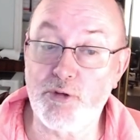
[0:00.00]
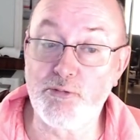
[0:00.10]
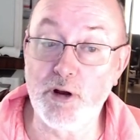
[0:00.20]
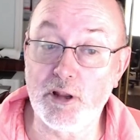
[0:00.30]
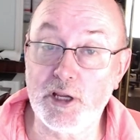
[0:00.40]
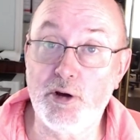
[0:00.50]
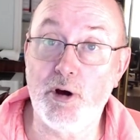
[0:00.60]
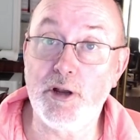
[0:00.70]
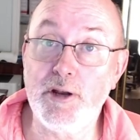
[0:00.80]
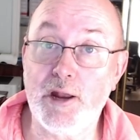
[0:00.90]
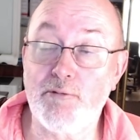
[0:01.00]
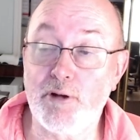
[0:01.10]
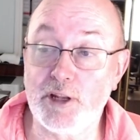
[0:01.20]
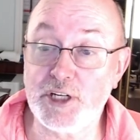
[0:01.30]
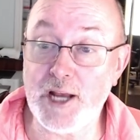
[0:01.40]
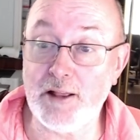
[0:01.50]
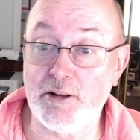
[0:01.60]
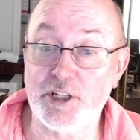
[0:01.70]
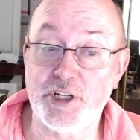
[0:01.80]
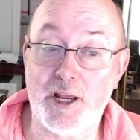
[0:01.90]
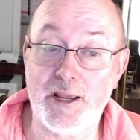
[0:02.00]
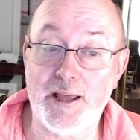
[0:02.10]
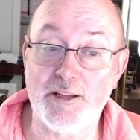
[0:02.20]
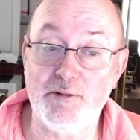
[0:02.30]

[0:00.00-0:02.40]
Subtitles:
really good and really challenging